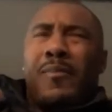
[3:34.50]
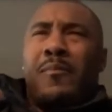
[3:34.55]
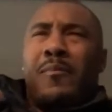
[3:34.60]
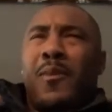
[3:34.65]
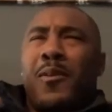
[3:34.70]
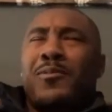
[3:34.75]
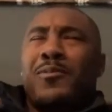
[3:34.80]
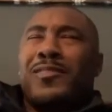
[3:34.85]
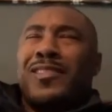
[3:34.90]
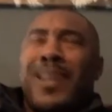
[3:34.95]

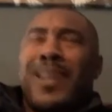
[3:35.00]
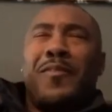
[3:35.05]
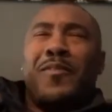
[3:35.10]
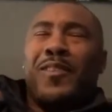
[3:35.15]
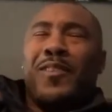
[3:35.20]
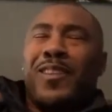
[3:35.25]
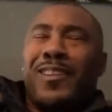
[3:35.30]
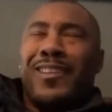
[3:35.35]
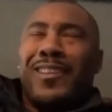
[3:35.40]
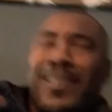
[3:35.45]
Most
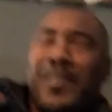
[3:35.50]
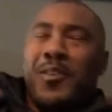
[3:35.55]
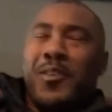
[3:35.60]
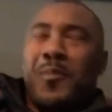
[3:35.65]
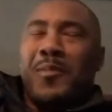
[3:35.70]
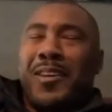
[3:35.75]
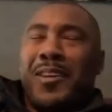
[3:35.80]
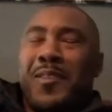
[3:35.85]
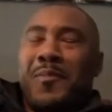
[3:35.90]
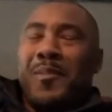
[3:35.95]
definitely.
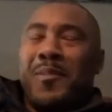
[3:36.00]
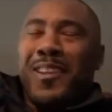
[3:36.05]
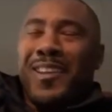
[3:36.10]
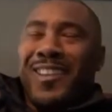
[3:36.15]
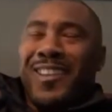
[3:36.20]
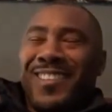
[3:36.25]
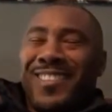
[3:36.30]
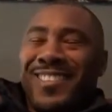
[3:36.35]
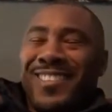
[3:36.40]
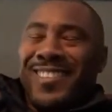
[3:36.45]

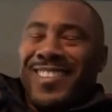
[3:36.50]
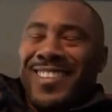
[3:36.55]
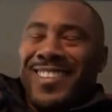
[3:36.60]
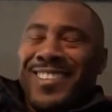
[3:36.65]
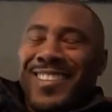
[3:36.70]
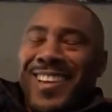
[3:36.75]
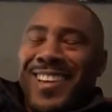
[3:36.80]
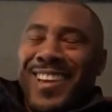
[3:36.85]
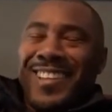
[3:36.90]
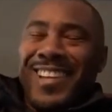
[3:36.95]

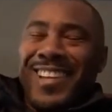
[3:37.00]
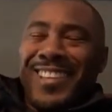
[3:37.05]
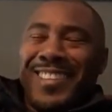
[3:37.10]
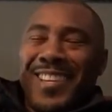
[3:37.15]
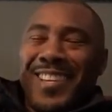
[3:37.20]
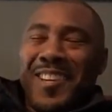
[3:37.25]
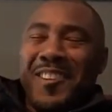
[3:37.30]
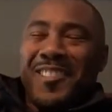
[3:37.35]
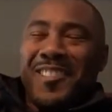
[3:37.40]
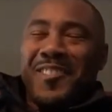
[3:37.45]
Hand that
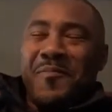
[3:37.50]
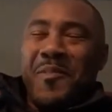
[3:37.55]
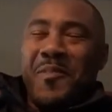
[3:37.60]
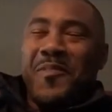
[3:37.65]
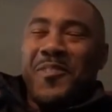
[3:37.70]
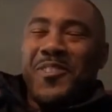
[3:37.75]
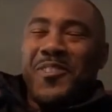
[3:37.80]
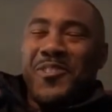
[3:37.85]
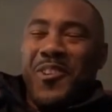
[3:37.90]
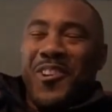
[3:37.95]
thing to me
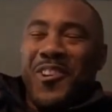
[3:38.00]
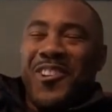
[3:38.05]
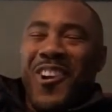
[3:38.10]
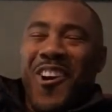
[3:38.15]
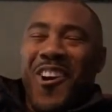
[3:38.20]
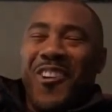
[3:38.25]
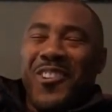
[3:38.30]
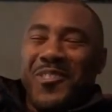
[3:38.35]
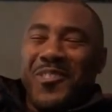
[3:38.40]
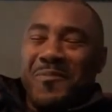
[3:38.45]
for short
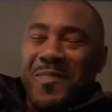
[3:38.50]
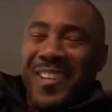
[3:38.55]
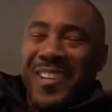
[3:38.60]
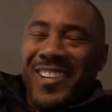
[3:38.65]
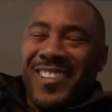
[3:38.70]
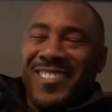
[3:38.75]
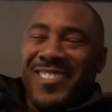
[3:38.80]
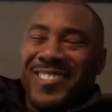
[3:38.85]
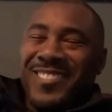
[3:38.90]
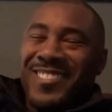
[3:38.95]
yardage,
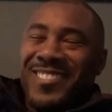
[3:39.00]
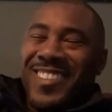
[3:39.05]
man.